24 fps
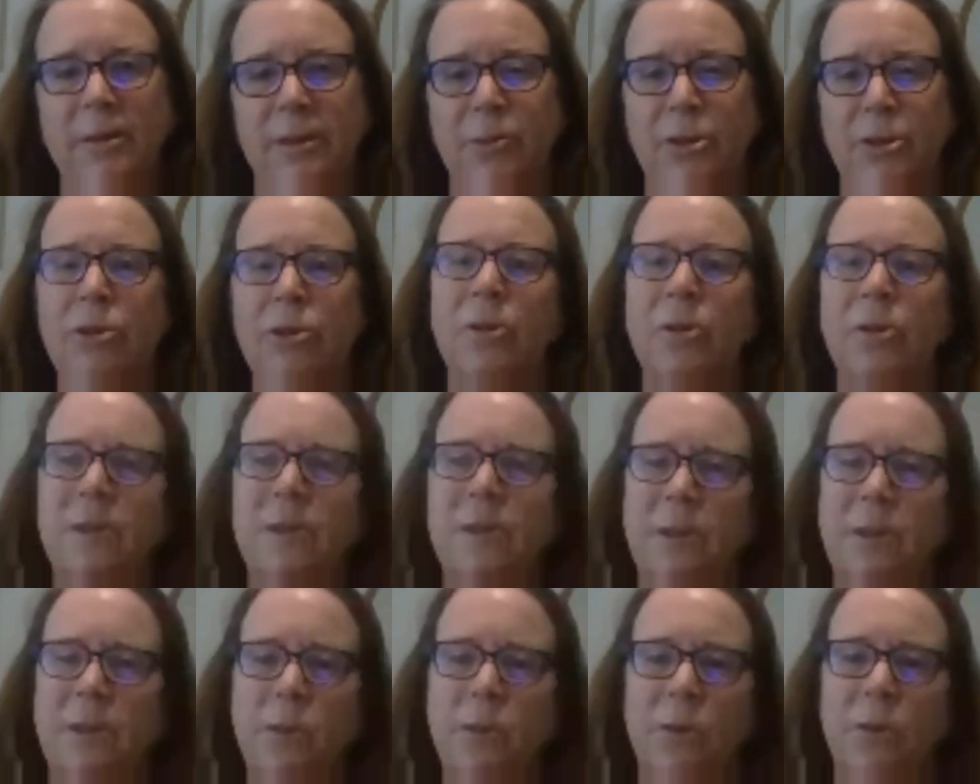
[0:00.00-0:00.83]
Because when
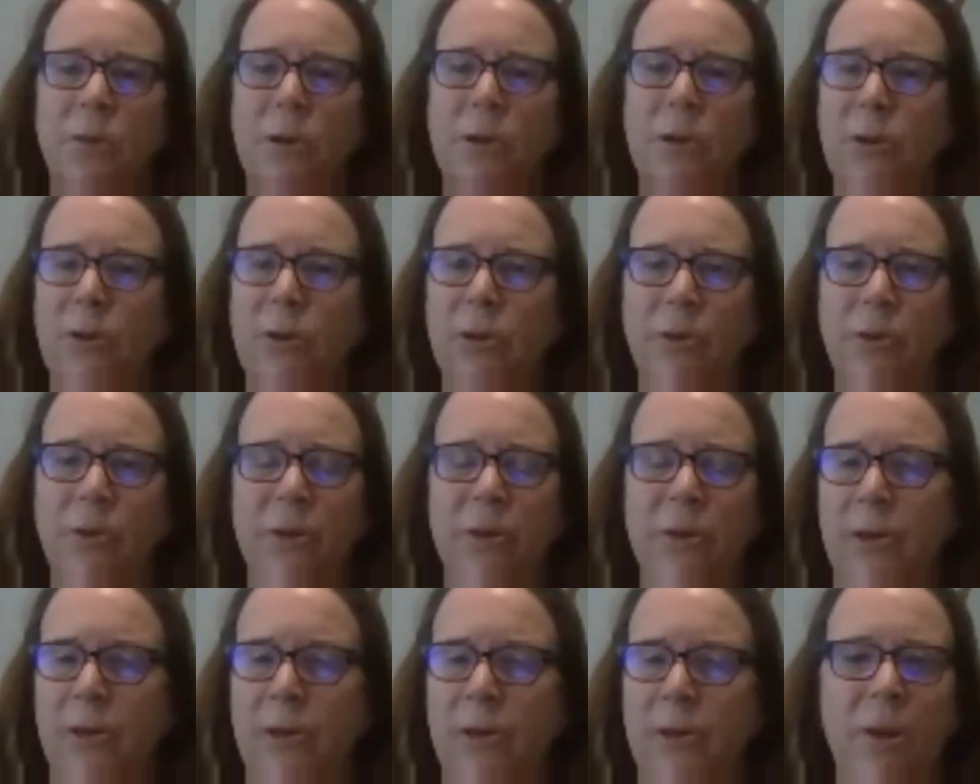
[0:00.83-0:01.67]
you're in school,
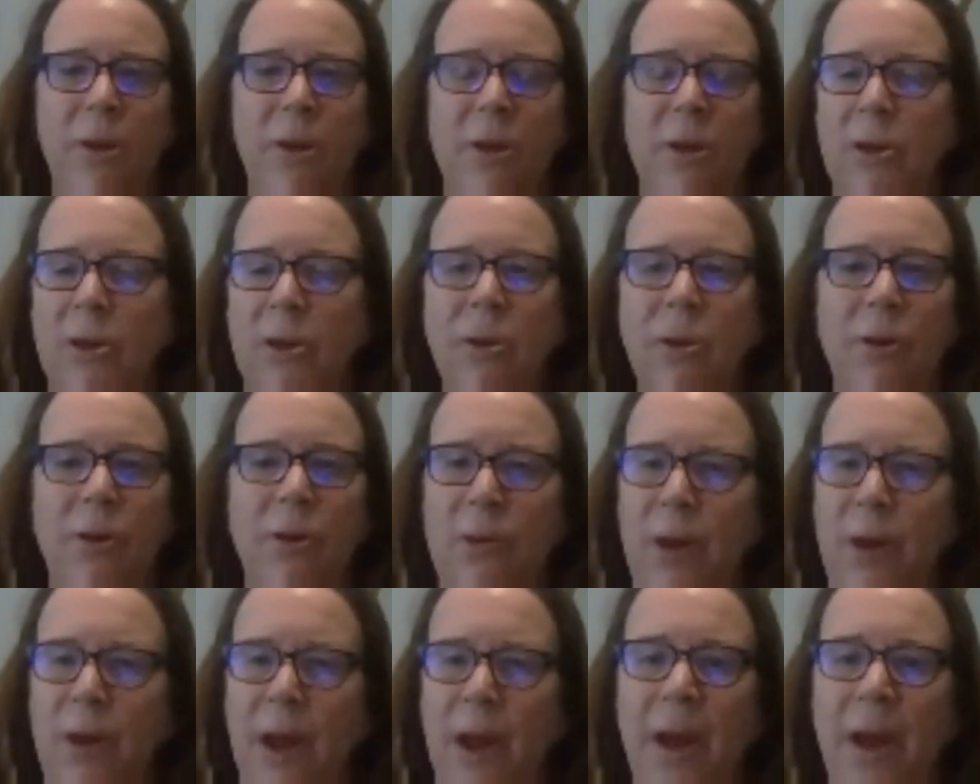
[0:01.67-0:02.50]
you
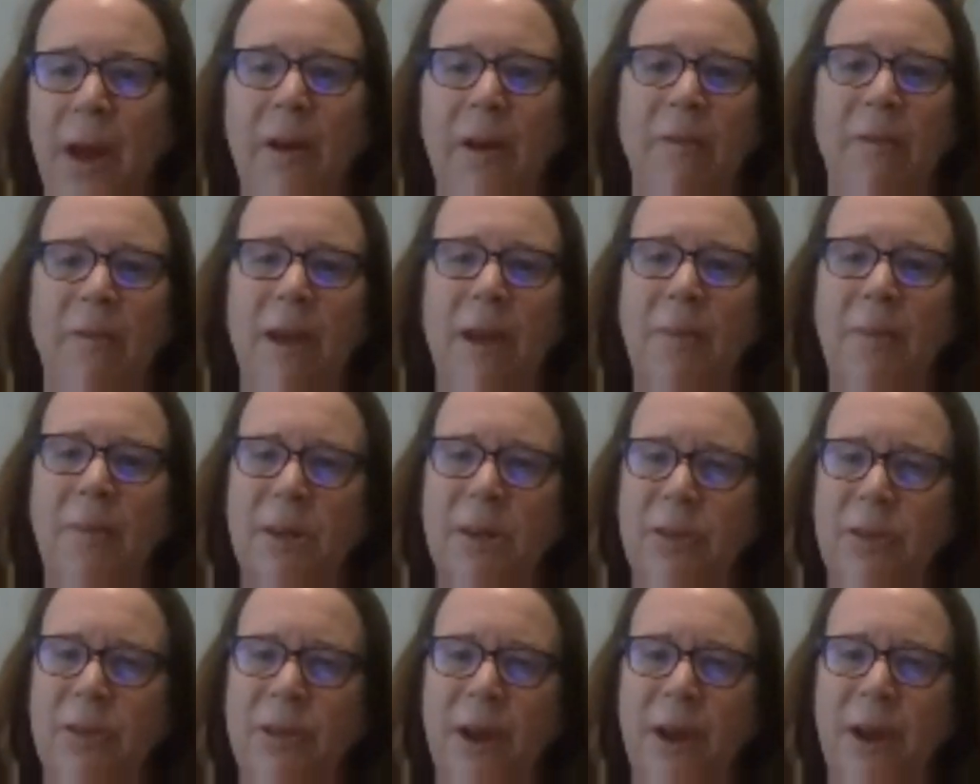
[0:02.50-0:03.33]
don't have that
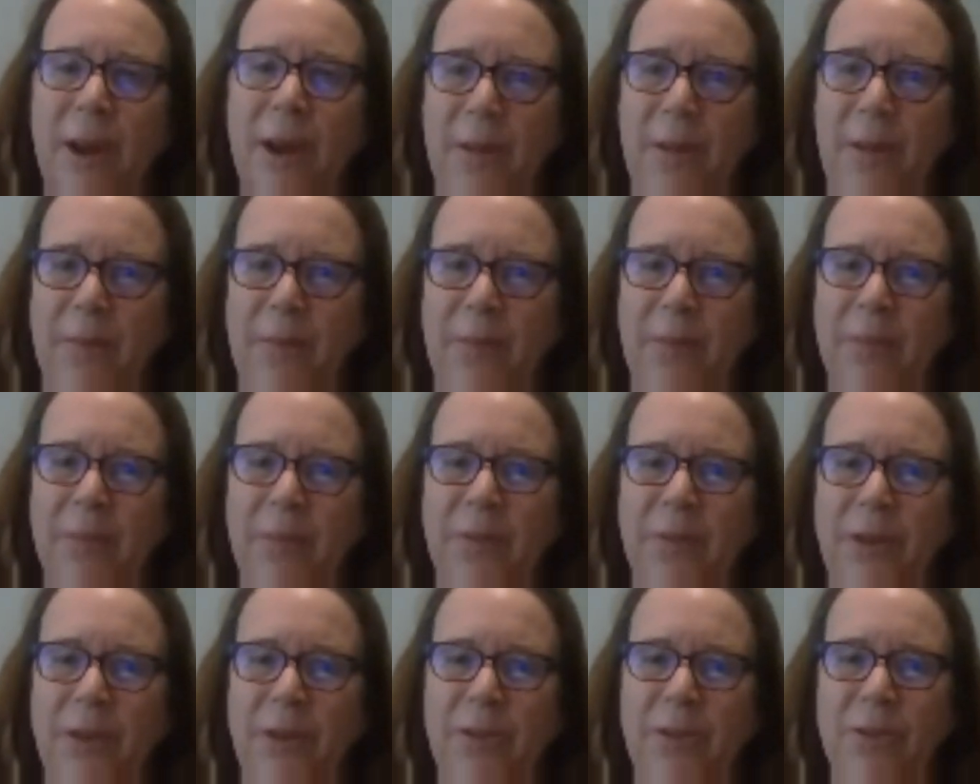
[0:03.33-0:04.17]
much time.
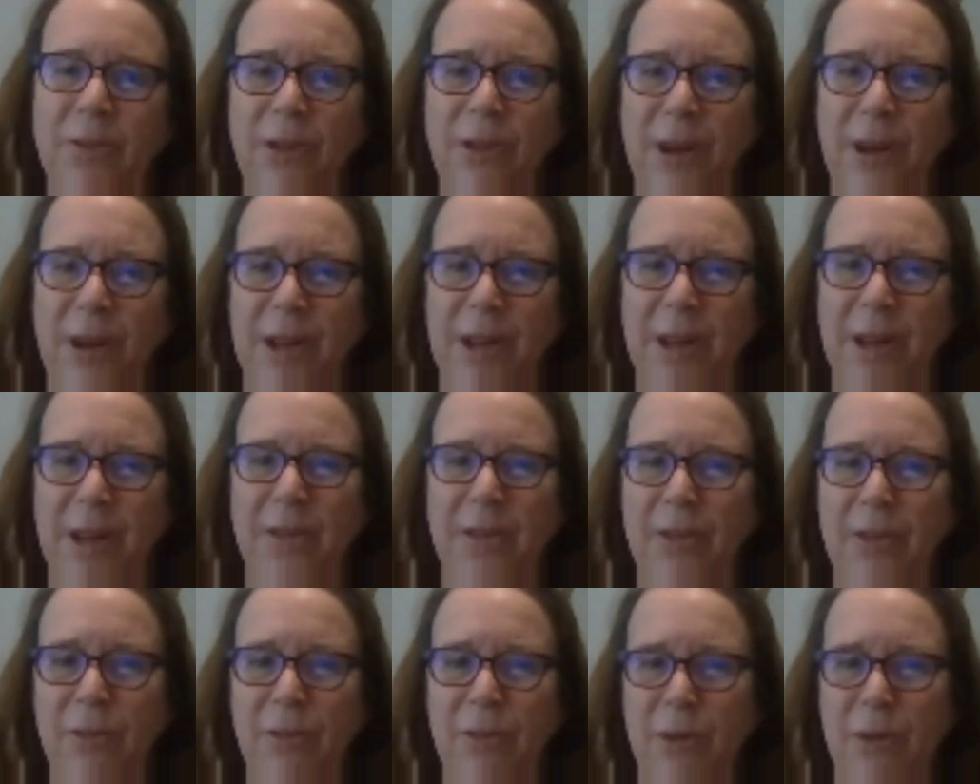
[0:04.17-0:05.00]
You're just trying to get
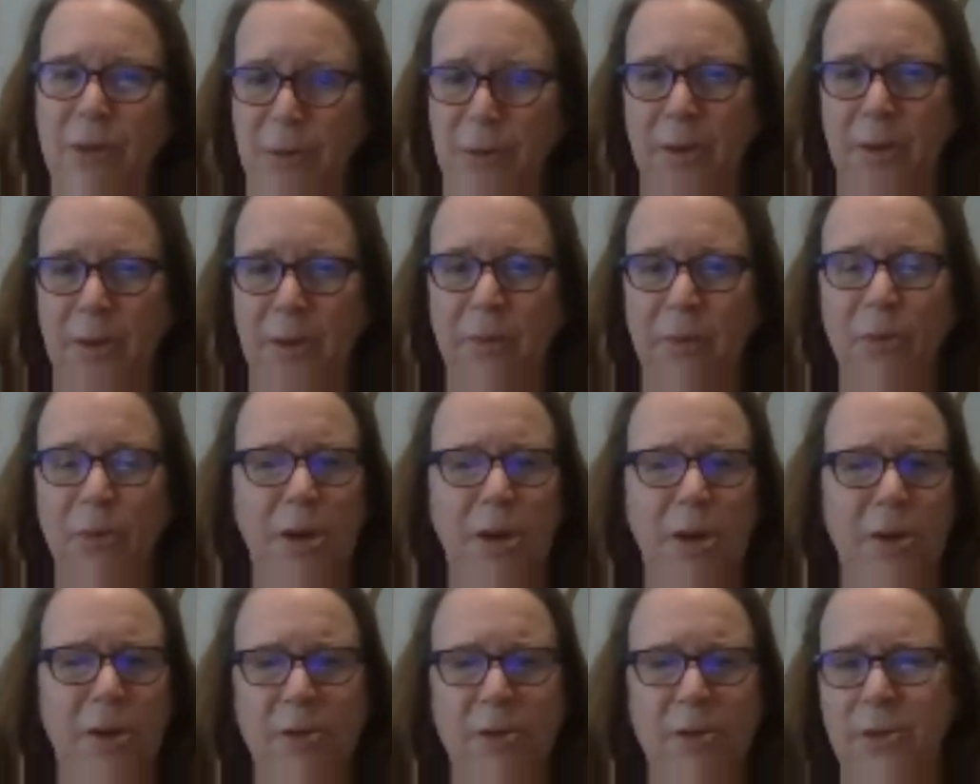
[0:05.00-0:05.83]
through the 4
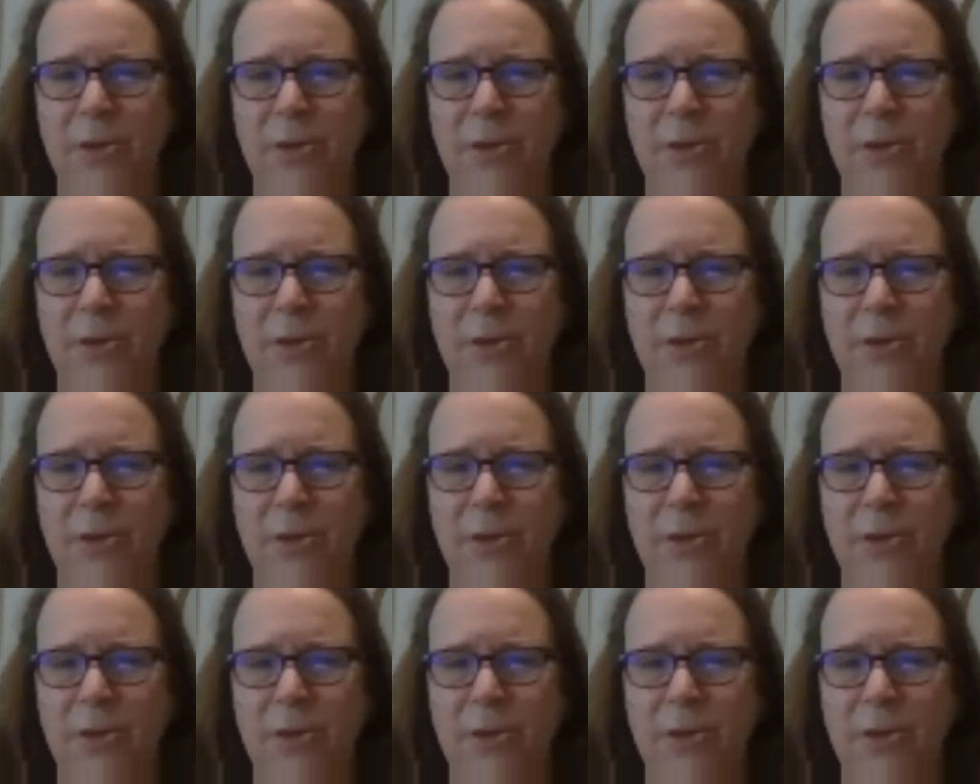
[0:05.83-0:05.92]
years of